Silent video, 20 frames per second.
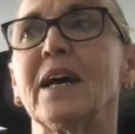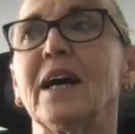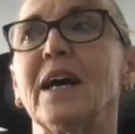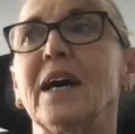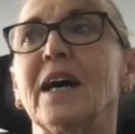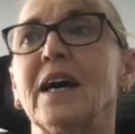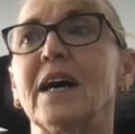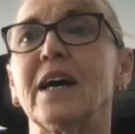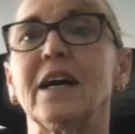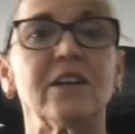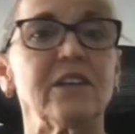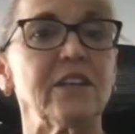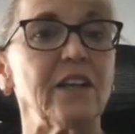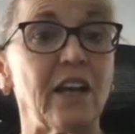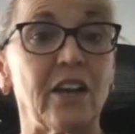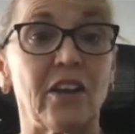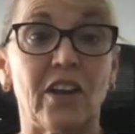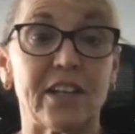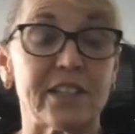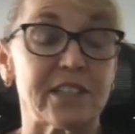
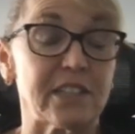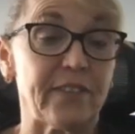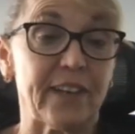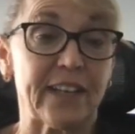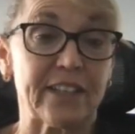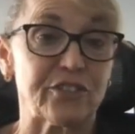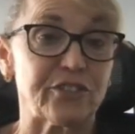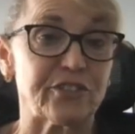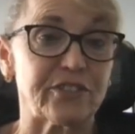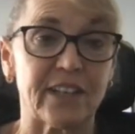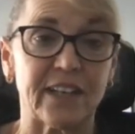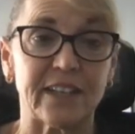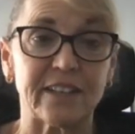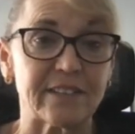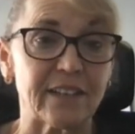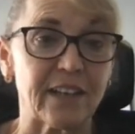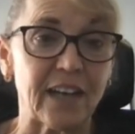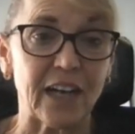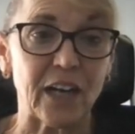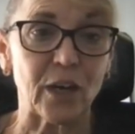lots of
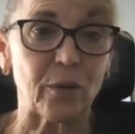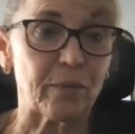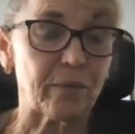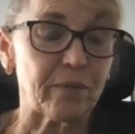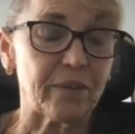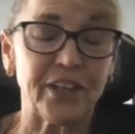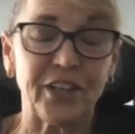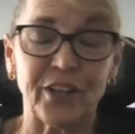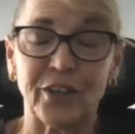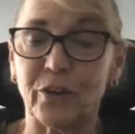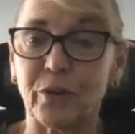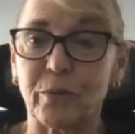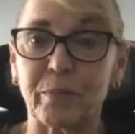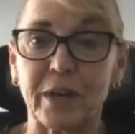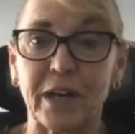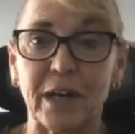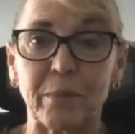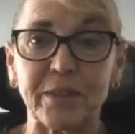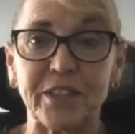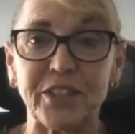exercise. I,
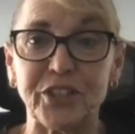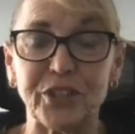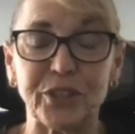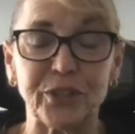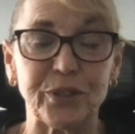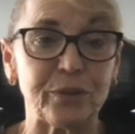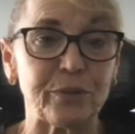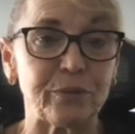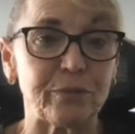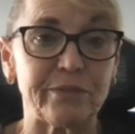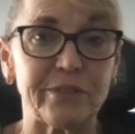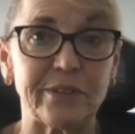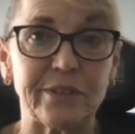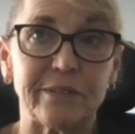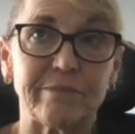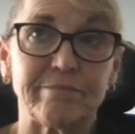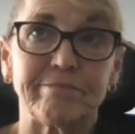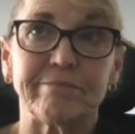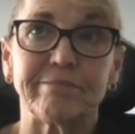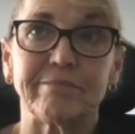probably do
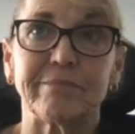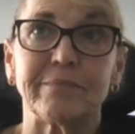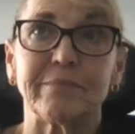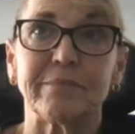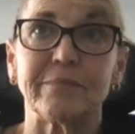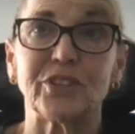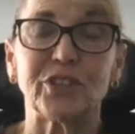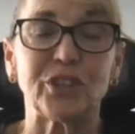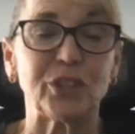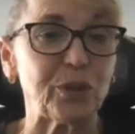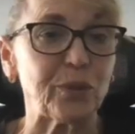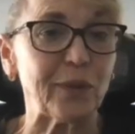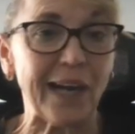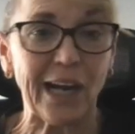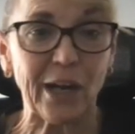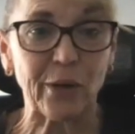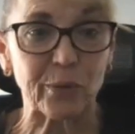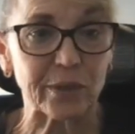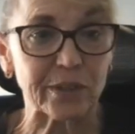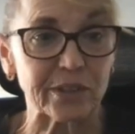2
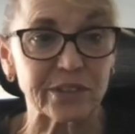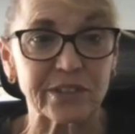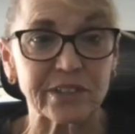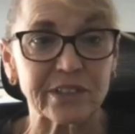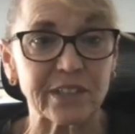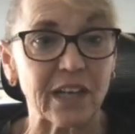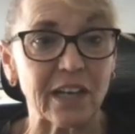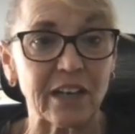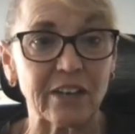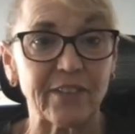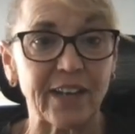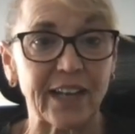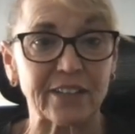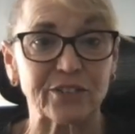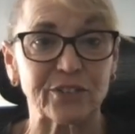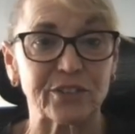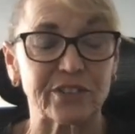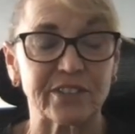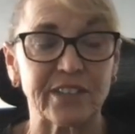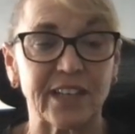hours of
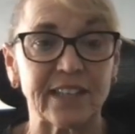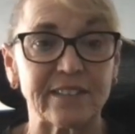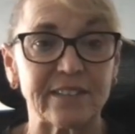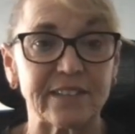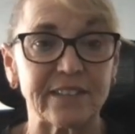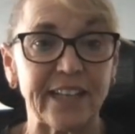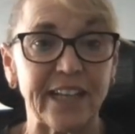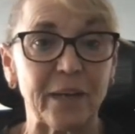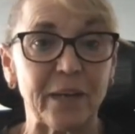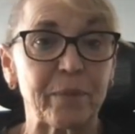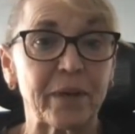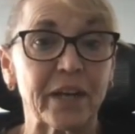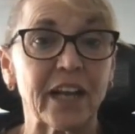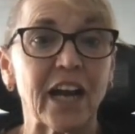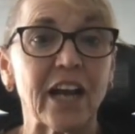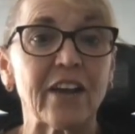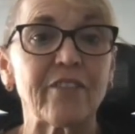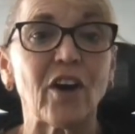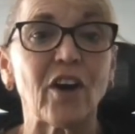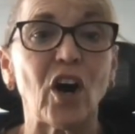exercise a day, but
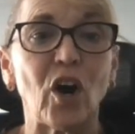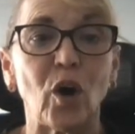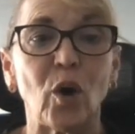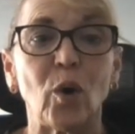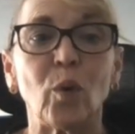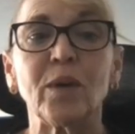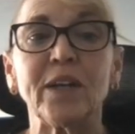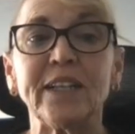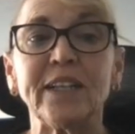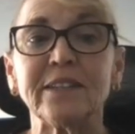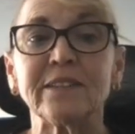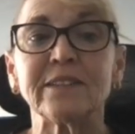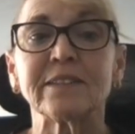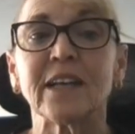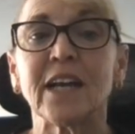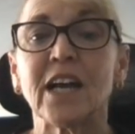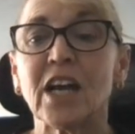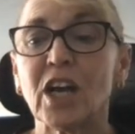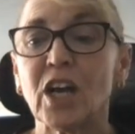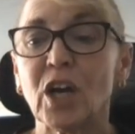I've always
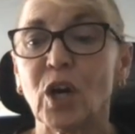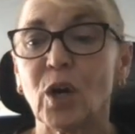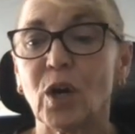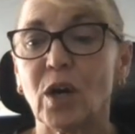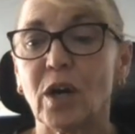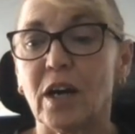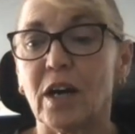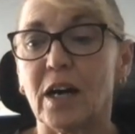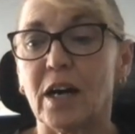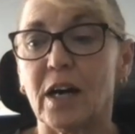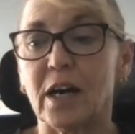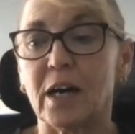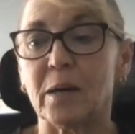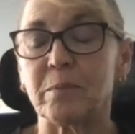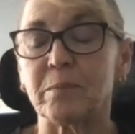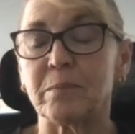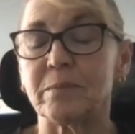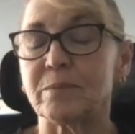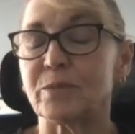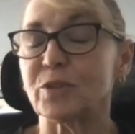
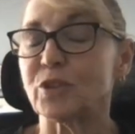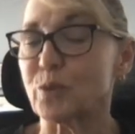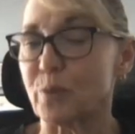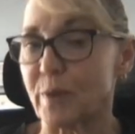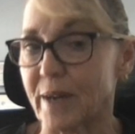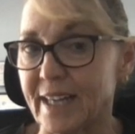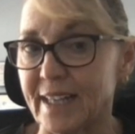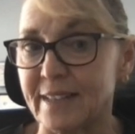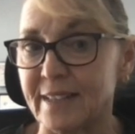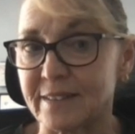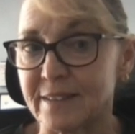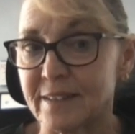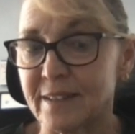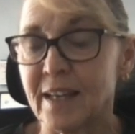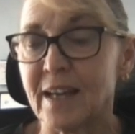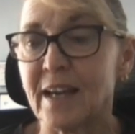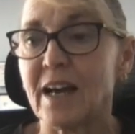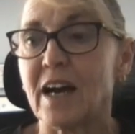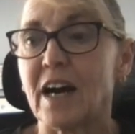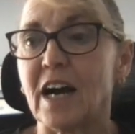trained.
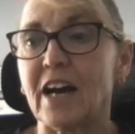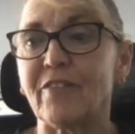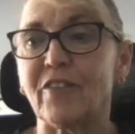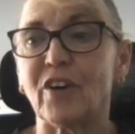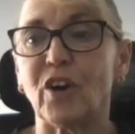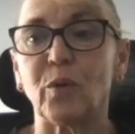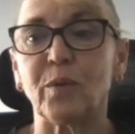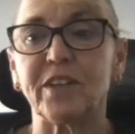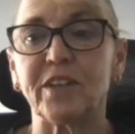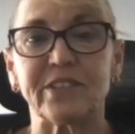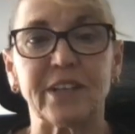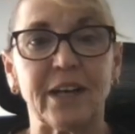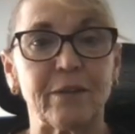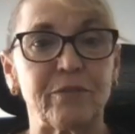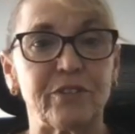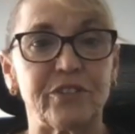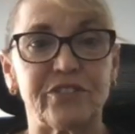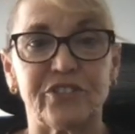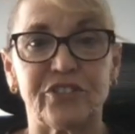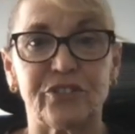I
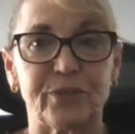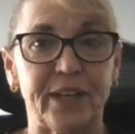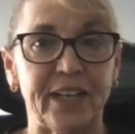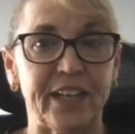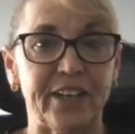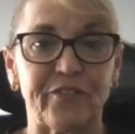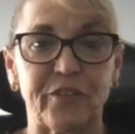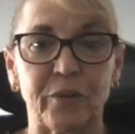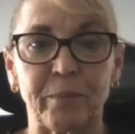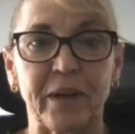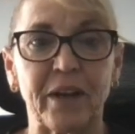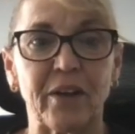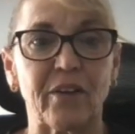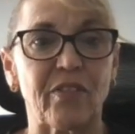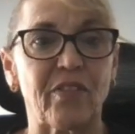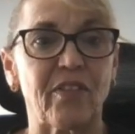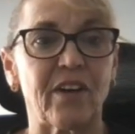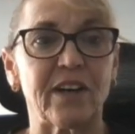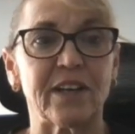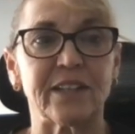was training for
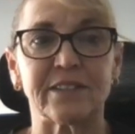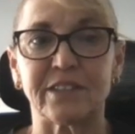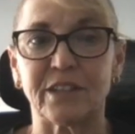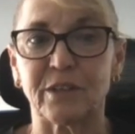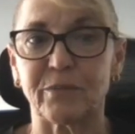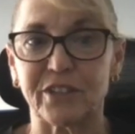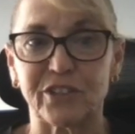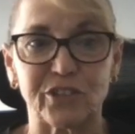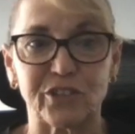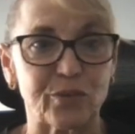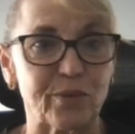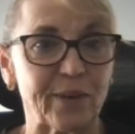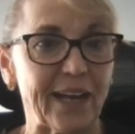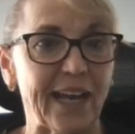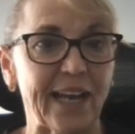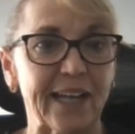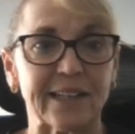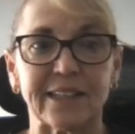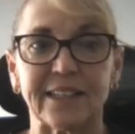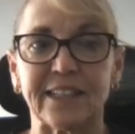marathons. I was a
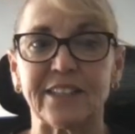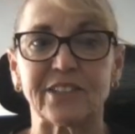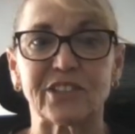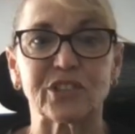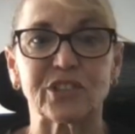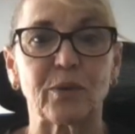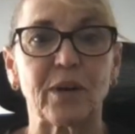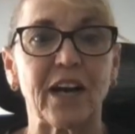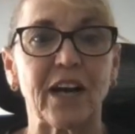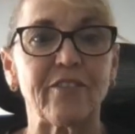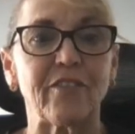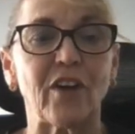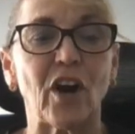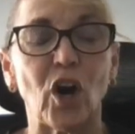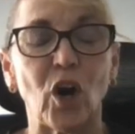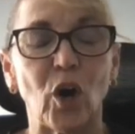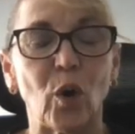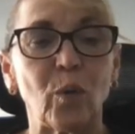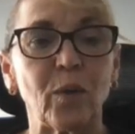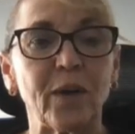triathlete. So I've
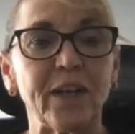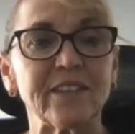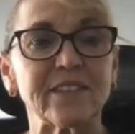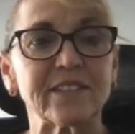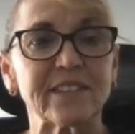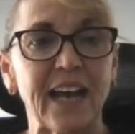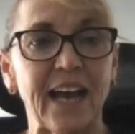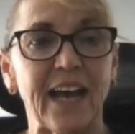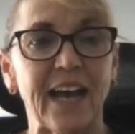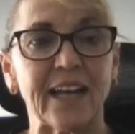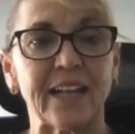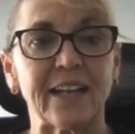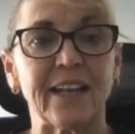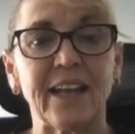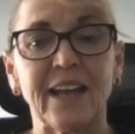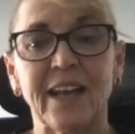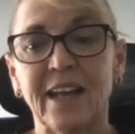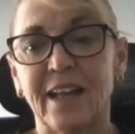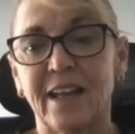always had